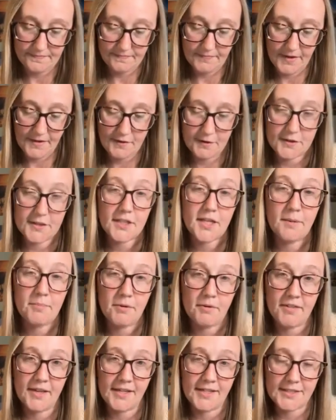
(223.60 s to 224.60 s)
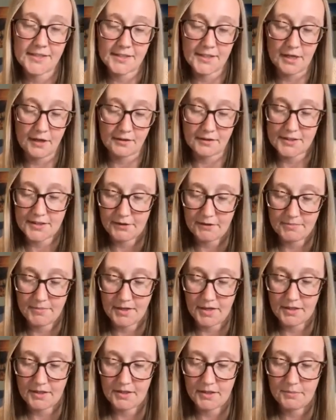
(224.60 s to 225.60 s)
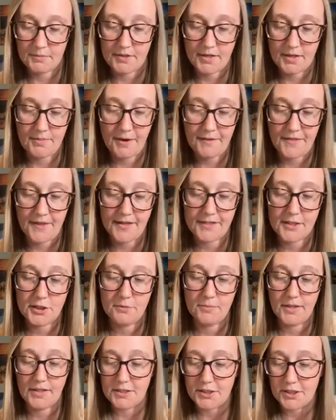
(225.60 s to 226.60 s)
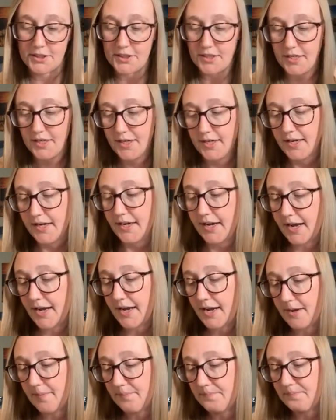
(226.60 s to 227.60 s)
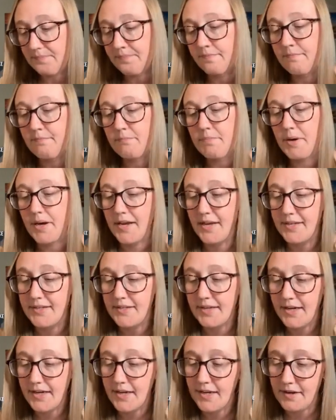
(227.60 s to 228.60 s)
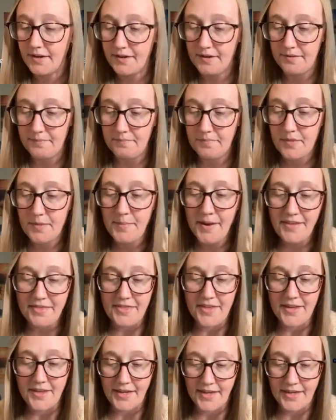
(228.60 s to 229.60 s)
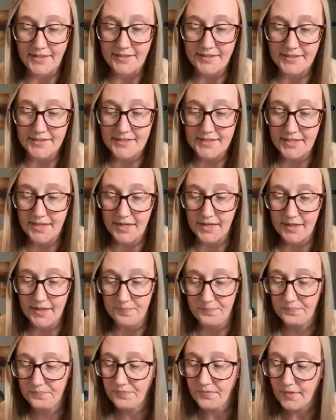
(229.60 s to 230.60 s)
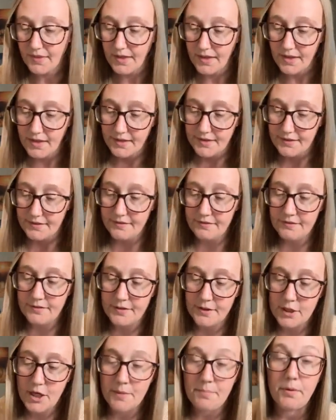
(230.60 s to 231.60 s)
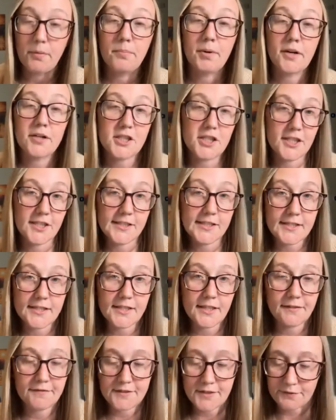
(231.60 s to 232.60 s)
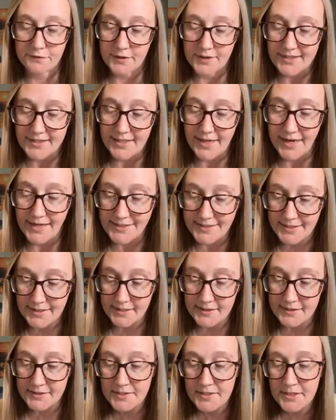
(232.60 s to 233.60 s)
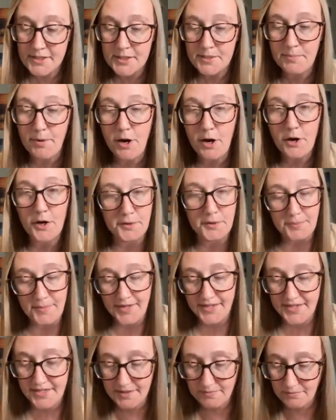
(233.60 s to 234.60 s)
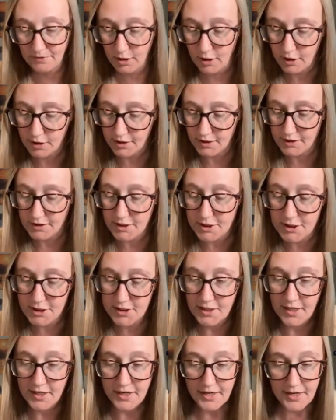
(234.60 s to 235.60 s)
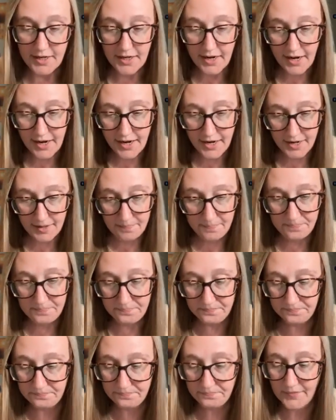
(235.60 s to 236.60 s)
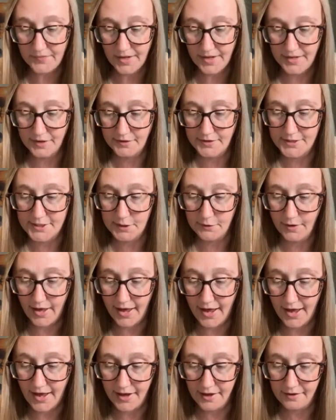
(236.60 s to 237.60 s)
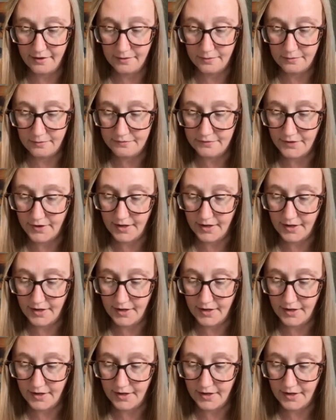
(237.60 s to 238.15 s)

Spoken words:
And there's a couple things stuck, so I'm not going to worry about that too much. But the main thing is a couple brushes of different sizes, small, medium, large. I also have